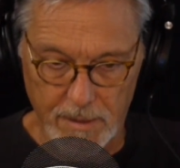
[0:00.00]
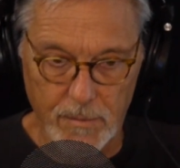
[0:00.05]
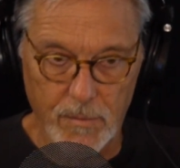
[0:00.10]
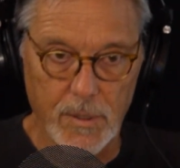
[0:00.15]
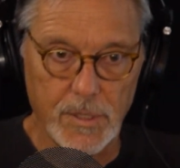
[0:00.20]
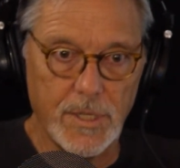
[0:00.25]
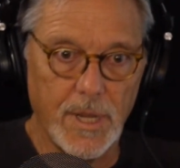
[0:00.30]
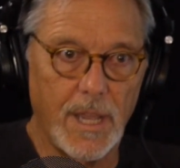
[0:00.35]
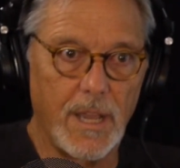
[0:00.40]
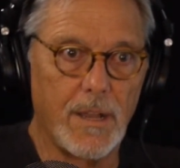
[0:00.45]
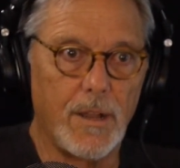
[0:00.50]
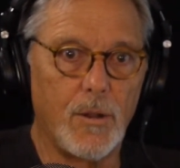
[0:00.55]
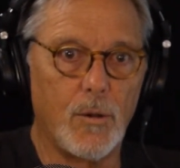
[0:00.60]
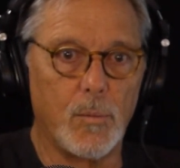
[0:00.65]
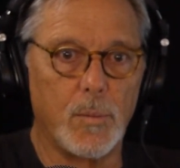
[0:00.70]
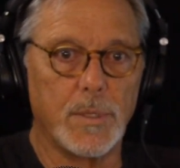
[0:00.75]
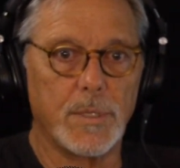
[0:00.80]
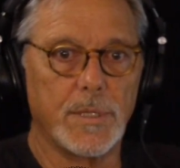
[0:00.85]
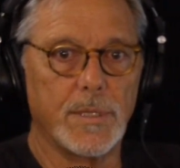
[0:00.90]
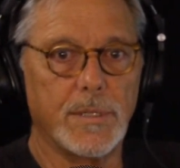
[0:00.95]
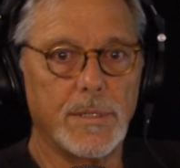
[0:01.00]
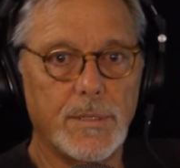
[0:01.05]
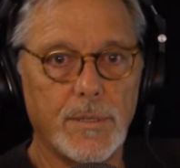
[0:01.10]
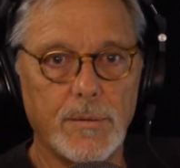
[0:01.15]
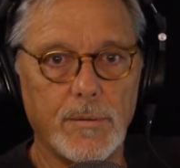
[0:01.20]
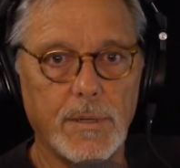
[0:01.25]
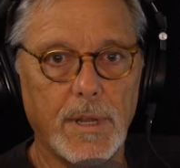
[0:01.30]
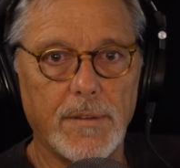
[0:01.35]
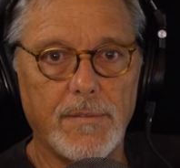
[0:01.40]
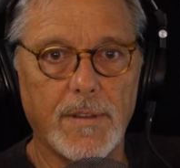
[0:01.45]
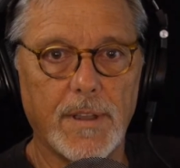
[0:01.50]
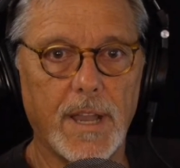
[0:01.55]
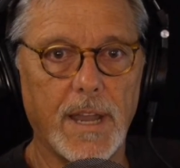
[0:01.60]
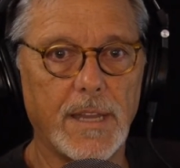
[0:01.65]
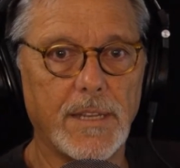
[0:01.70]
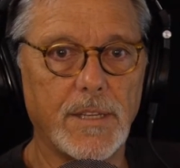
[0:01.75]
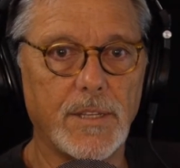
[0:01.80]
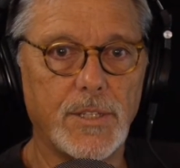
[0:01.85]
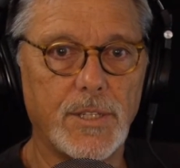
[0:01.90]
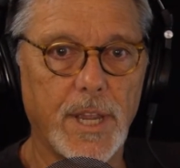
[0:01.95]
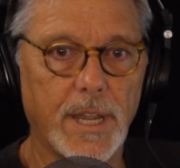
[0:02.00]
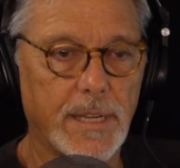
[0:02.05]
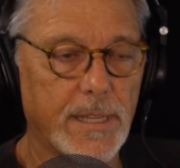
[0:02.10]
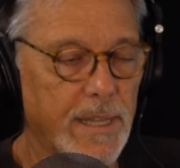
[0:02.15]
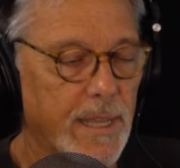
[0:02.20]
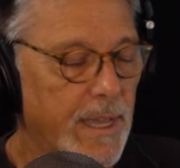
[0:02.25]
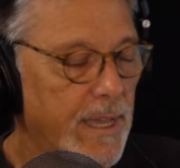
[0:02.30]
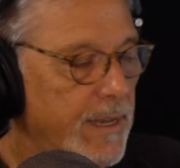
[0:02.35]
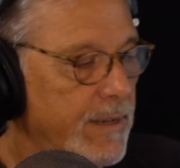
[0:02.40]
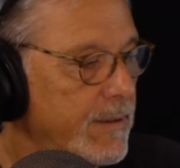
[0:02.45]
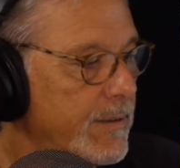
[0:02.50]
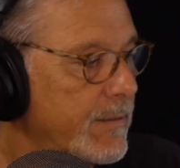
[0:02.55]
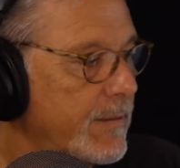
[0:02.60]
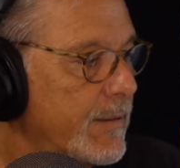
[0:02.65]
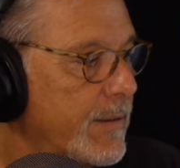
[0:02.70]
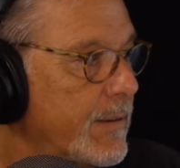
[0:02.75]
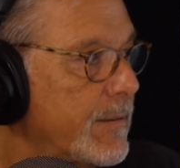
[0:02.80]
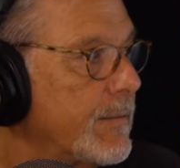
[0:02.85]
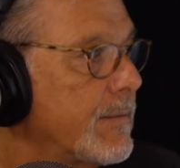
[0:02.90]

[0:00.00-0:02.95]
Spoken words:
which I hope is in tune. I forgot to check that.